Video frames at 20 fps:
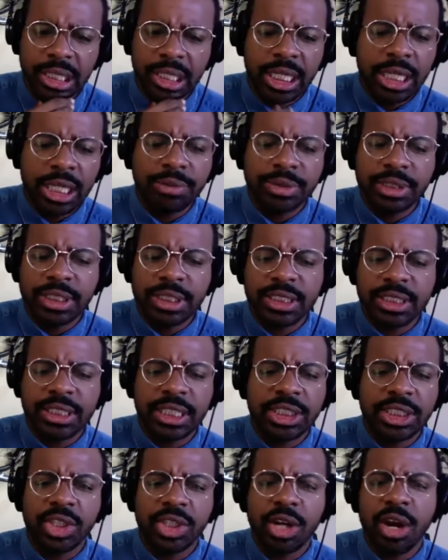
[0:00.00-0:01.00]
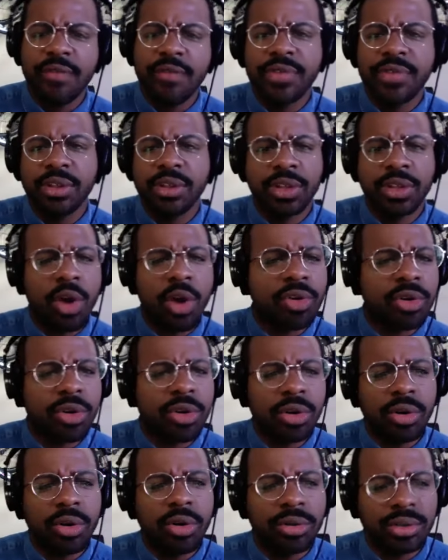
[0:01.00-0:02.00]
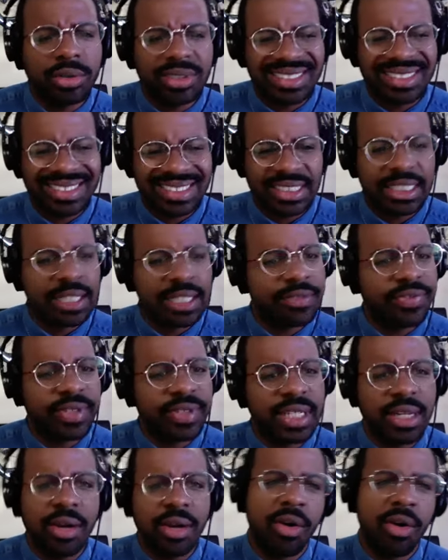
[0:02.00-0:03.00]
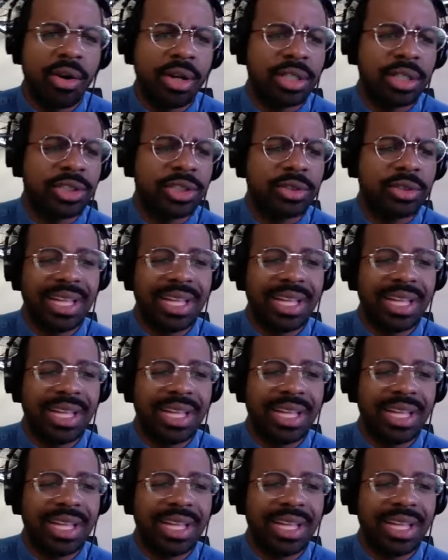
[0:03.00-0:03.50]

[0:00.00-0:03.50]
he was the teacher of the local symphony orchestra,